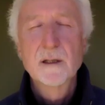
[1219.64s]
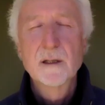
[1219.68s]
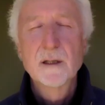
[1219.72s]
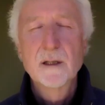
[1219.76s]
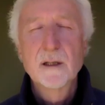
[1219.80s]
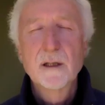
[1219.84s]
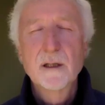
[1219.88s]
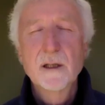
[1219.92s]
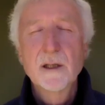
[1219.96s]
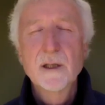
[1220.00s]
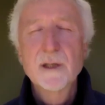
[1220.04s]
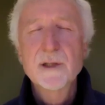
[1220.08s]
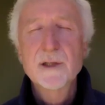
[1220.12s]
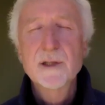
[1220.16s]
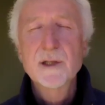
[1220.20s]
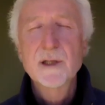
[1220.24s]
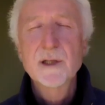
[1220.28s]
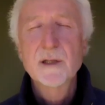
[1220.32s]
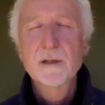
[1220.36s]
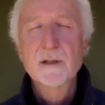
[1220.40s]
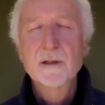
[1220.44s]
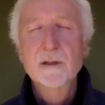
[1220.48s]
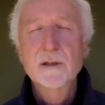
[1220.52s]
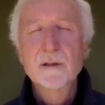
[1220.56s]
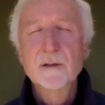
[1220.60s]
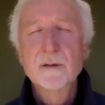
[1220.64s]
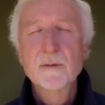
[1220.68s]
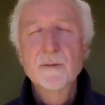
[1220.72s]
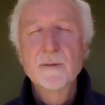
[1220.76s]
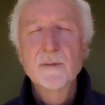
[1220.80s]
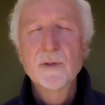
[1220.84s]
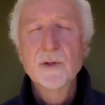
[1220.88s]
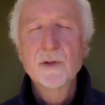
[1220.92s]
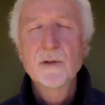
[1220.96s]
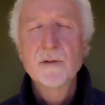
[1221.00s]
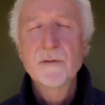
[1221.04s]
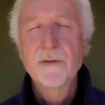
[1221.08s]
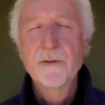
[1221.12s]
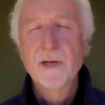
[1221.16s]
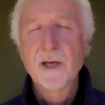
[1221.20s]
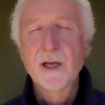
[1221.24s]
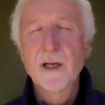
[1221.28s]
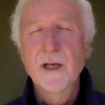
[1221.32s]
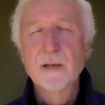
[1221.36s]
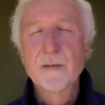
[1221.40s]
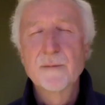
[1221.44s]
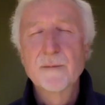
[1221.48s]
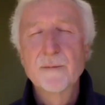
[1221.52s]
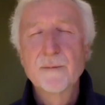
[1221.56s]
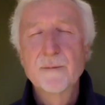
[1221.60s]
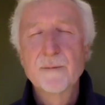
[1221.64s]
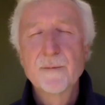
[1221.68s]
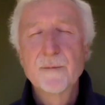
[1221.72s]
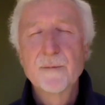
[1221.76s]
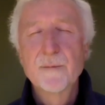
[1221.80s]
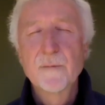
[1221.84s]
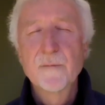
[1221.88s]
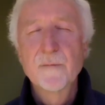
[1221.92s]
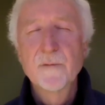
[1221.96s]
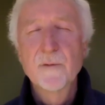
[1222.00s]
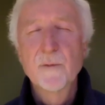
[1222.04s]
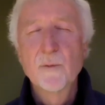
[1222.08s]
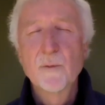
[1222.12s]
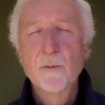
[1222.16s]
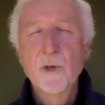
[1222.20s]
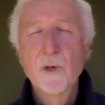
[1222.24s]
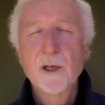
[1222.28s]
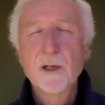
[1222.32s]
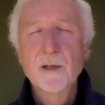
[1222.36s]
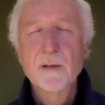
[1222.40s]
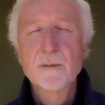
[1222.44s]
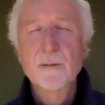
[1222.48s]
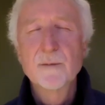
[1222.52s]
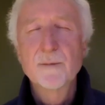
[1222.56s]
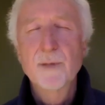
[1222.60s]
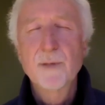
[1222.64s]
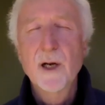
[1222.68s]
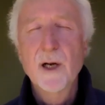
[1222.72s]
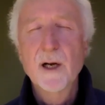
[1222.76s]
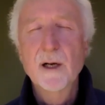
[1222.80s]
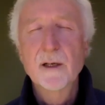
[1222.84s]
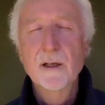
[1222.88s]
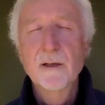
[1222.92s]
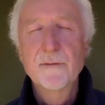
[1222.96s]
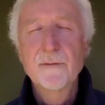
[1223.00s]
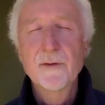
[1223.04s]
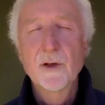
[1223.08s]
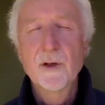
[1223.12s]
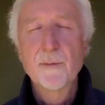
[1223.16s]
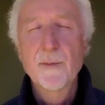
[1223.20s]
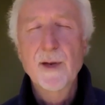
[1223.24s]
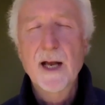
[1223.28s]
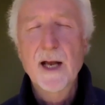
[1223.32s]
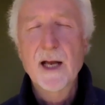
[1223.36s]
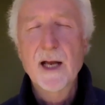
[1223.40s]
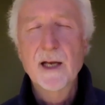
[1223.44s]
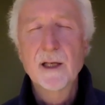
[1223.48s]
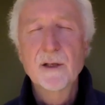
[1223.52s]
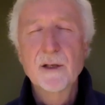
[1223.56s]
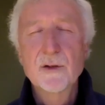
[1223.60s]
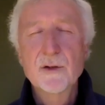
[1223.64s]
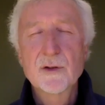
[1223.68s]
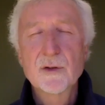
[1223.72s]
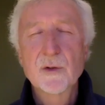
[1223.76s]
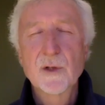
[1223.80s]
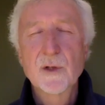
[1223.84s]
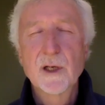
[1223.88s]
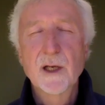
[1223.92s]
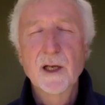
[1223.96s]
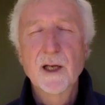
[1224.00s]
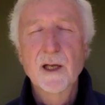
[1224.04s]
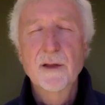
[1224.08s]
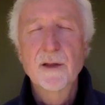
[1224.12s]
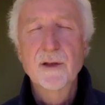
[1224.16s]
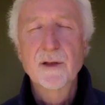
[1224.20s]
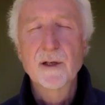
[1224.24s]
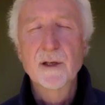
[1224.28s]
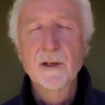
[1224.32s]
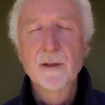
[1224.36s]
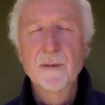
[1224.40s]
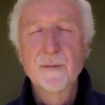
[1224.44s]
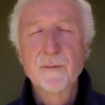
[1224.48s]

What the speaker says: Is it moving from one part of your body to another?